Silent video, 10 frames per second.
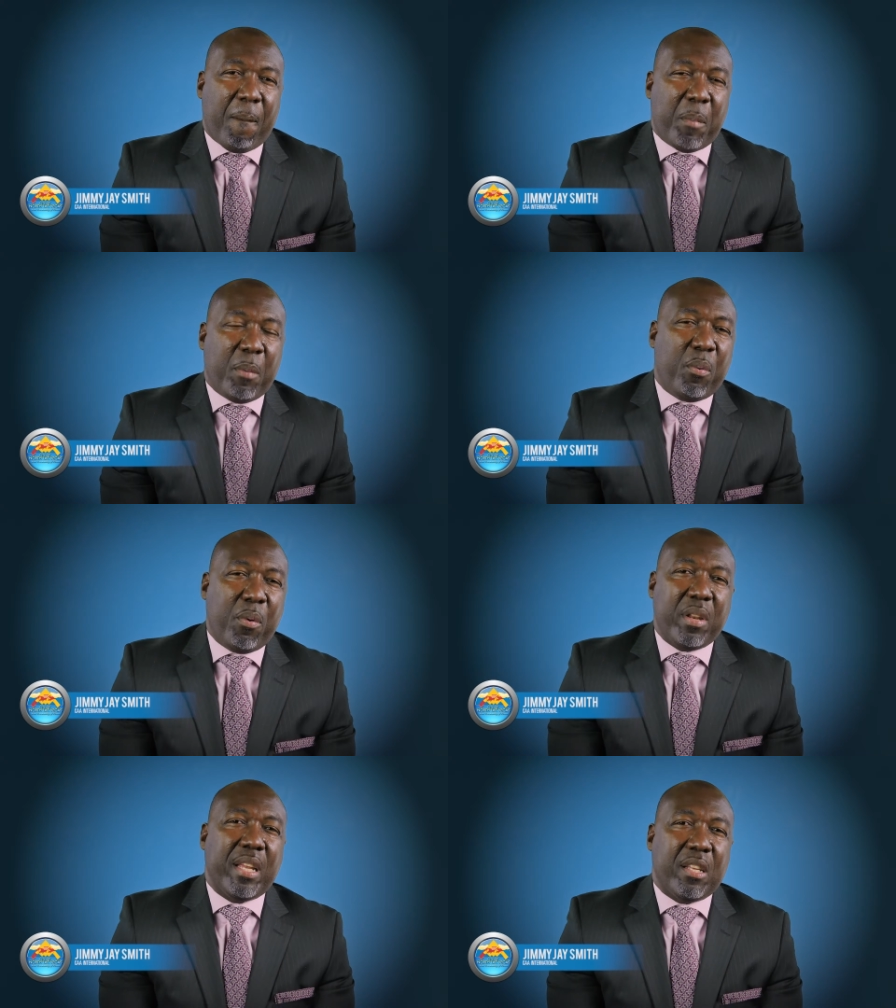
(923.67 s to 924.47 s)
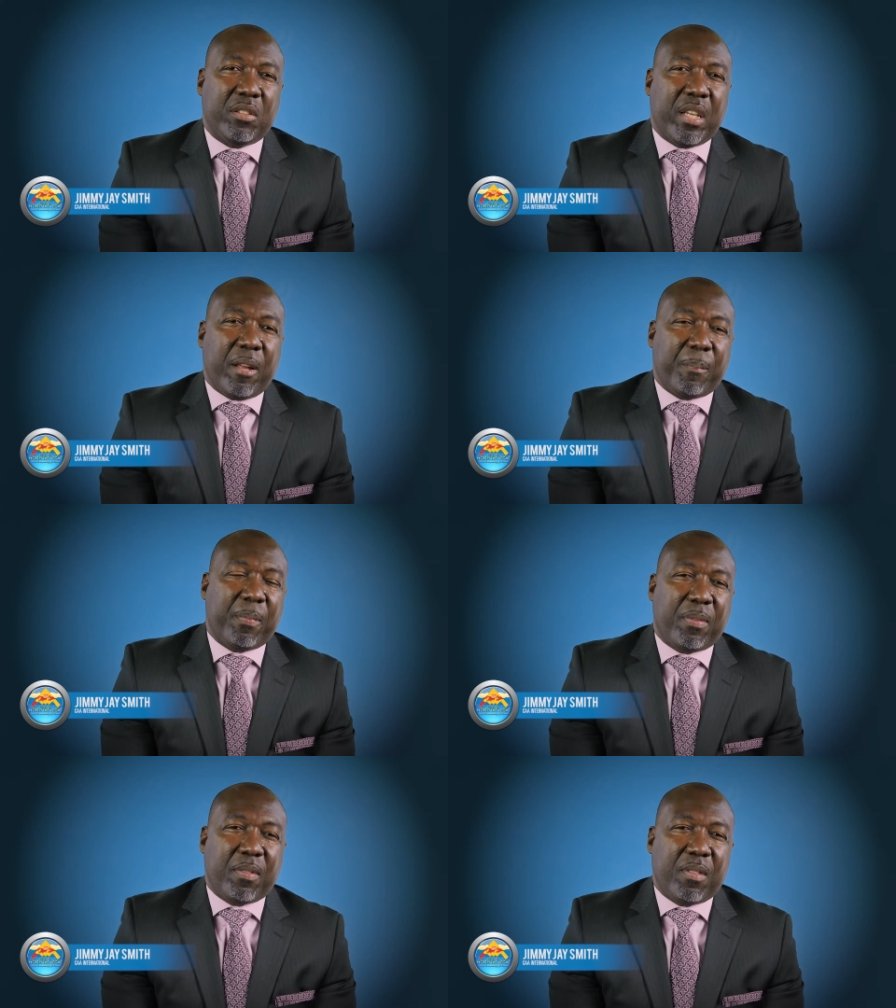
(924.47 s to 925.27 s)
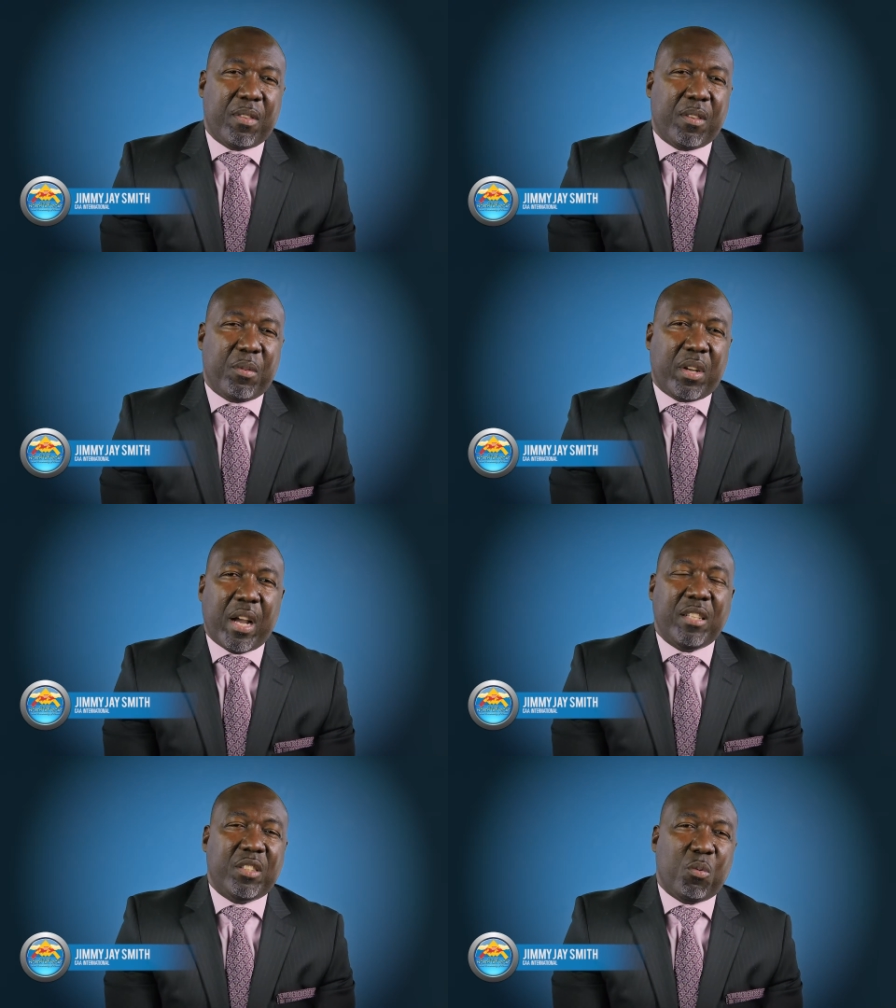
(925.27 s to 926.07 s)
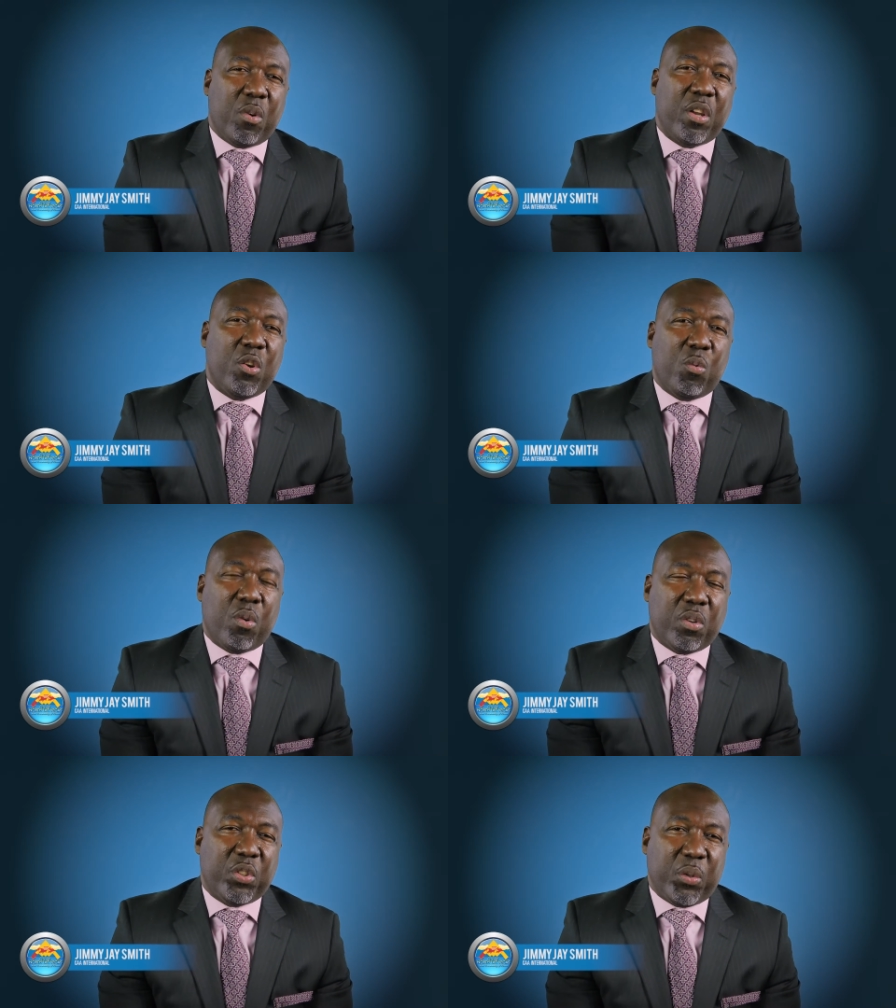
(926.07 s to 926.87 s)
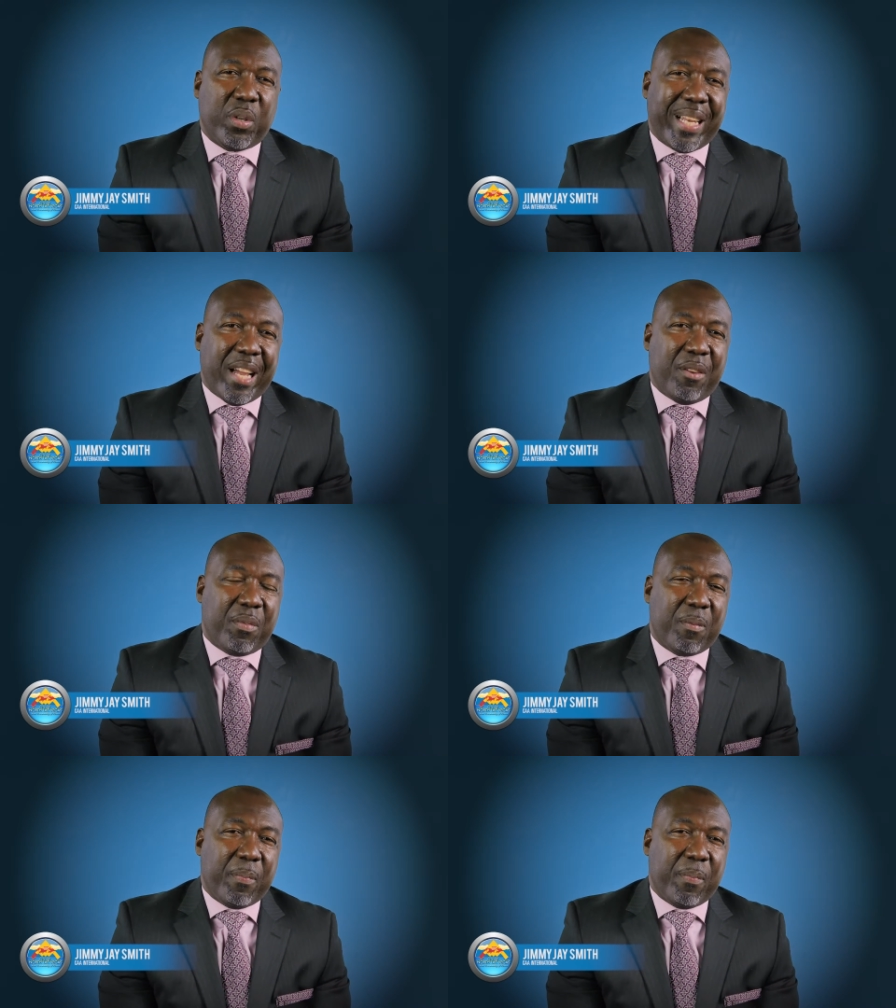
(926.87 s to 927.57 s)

My point is that regardless of what you want to do in life,